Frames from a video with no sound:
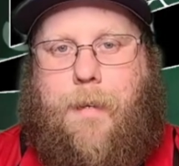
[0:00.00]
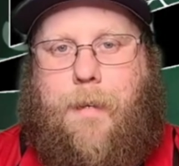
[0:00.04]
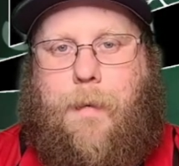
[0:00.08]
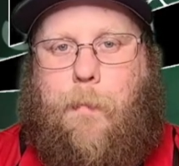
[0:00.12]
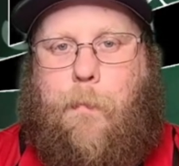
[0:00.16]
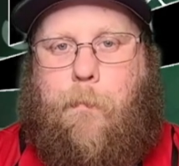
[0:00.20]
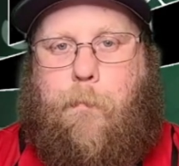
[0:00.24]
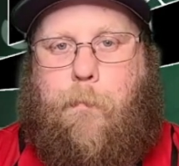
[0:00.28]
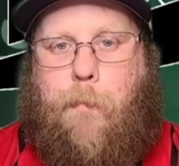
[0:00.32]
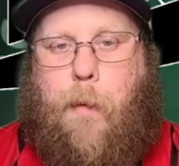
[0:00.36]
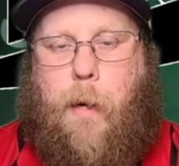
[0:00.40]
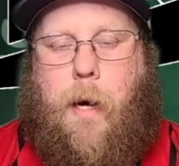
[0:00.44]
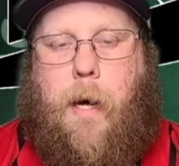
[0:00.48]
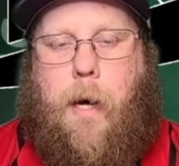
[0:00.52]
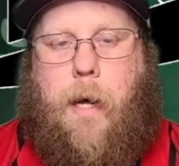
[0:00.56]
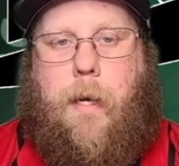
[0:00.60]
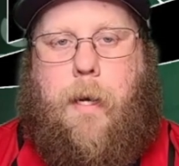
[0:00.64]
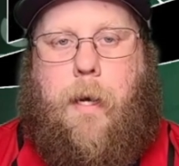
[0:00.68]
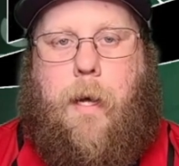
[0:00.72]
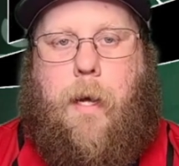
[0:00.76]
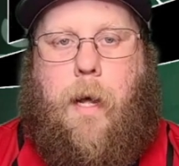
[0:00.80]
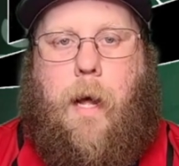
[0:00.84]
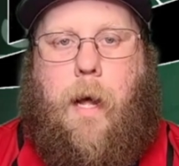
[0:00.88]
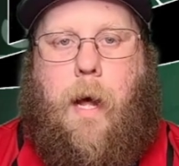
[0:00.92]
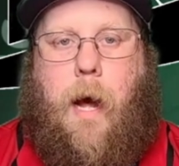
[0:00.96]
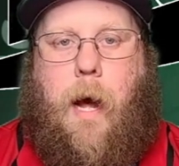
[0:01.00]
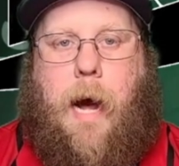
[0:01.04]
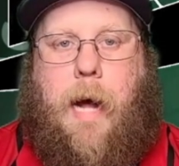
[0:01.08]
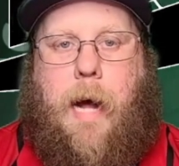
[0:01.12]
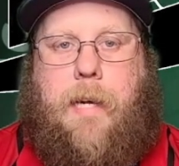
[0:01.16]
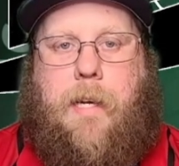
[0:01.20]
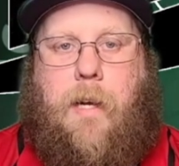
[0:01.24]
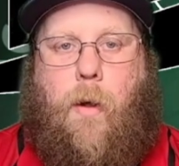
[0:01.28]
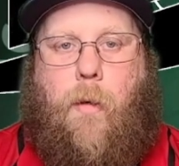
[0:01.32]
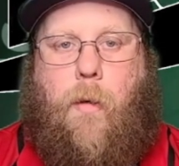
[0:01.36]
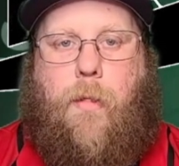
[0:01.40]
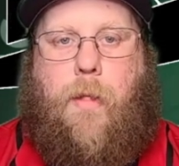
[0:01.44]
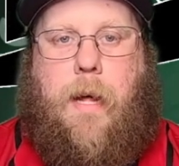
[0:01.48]
but I
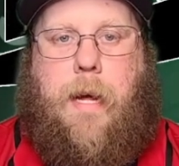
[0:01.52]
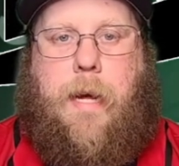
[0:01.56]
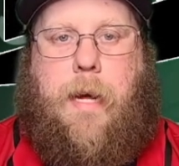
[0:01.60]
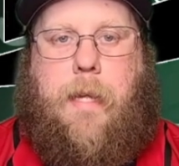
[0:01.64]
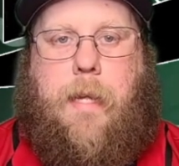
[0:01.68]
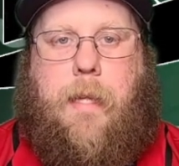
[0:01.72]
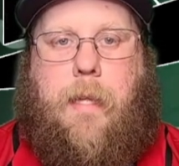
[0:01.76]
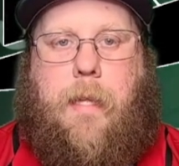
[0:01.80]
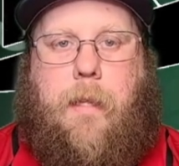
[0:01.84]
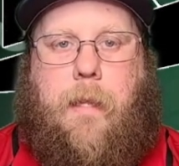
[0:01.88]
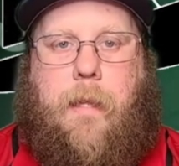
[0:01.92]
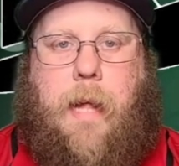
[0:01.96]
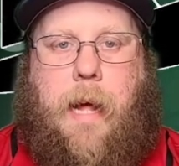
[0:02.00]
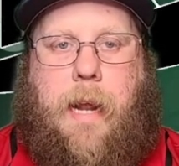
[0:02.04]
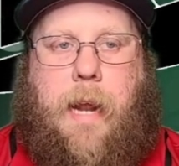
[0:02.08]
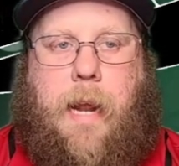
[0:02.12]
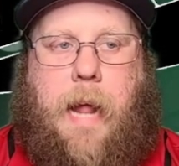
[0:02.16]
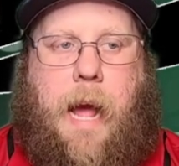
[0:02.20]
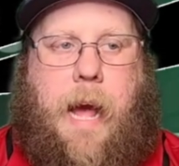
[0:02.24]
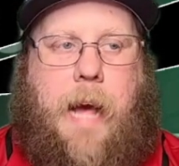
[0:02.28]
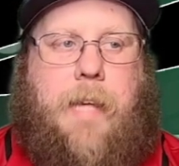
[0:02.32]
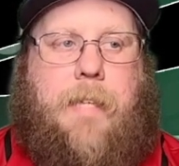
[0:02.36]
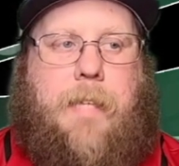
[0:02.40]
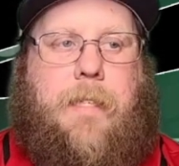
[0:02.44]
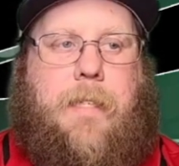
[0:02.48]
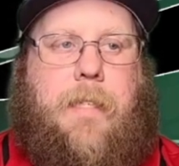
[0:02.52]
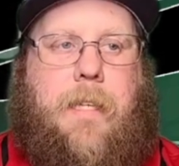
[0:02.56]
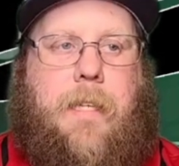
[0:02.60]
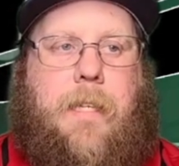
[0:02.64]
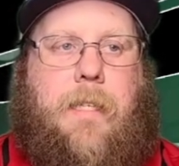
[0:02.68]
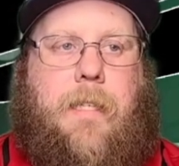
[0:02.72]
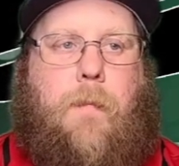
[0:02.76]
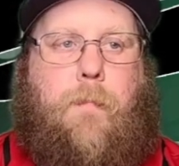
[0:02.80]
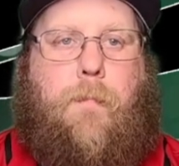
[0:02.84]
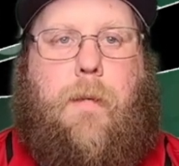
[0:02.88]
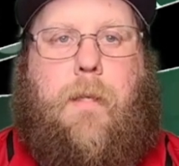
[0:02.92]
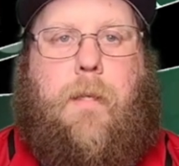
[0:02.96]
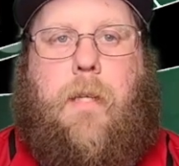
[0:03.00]
do think that as this
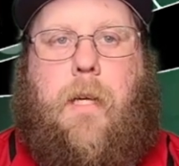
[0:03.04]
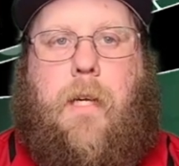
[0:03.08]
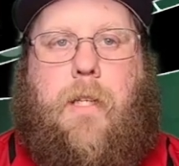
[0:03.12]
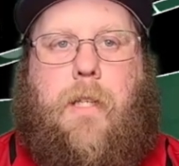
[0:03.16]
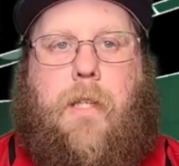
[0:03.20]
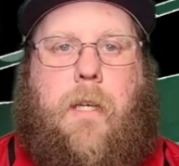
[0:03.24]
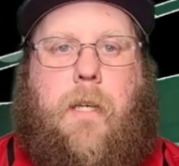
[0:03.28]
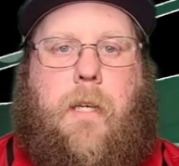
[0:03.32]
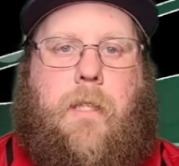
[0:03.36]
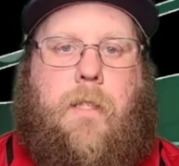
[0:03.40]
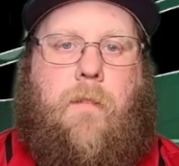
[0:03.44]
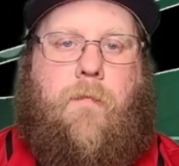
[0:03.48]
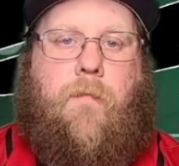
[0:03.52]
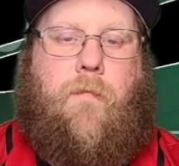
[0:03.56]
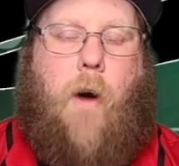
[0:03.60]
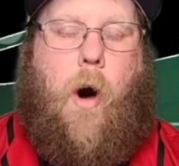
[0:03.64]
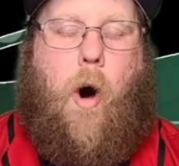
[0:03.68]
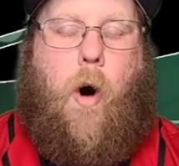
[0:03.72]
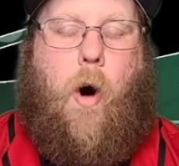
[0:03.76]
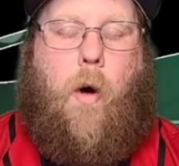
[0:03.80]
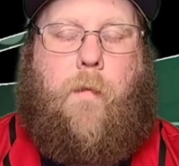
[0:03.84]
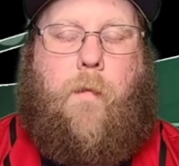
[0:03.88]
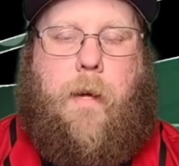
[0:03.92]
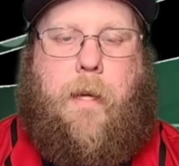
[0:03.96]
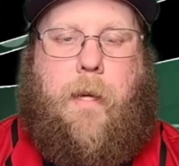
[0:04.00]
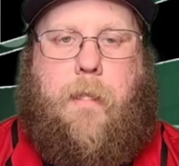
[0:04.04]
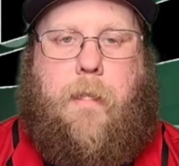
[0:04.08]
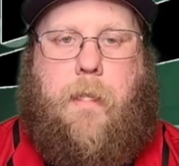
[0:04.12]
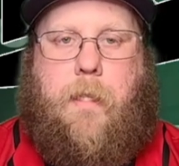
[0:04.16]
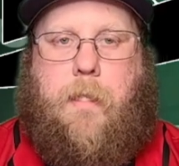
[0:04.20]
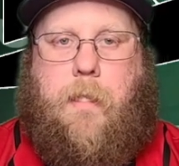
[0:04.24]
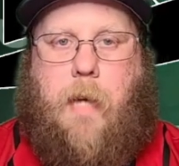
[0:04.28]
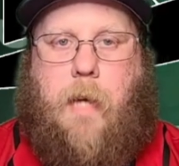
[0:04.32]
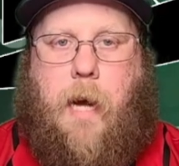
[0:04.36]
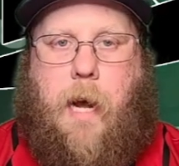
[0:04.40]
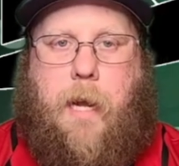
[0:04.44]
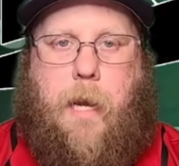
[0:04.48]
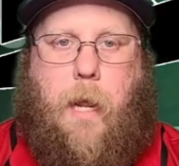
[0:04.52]
position is evolving, this
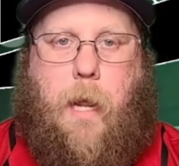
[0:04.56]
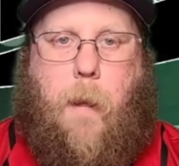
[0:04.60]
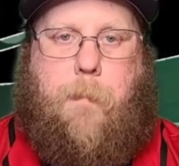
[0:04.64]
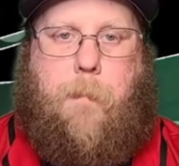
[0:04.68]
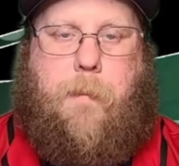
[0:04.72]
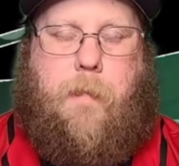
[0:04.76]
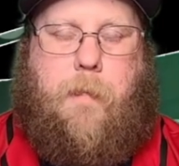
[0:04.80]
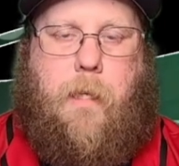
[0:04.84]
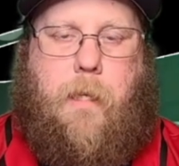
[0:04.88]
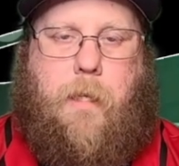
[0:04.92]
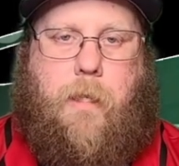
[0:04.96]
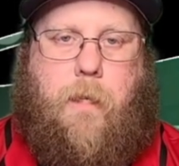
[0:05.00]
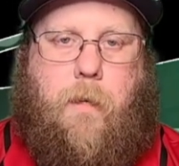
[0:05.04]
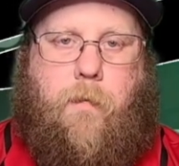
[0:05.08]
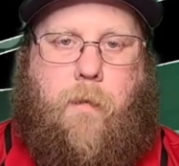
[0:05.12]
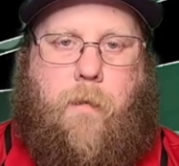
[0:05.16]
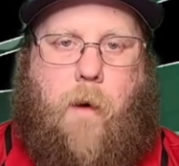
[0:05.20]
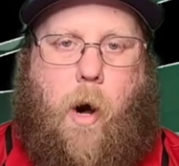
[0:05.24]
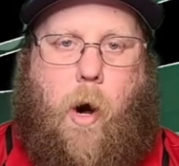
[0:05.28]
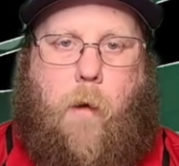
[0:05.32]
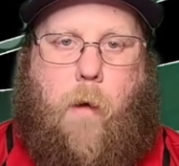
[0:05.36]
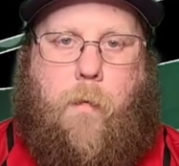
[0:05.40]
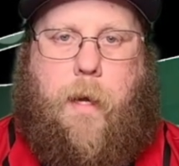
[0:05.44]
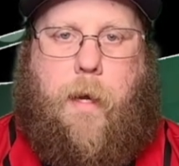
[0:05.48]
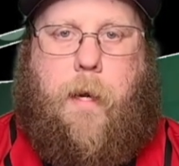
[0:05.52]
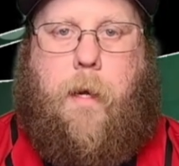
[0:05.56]
tight end position evolving,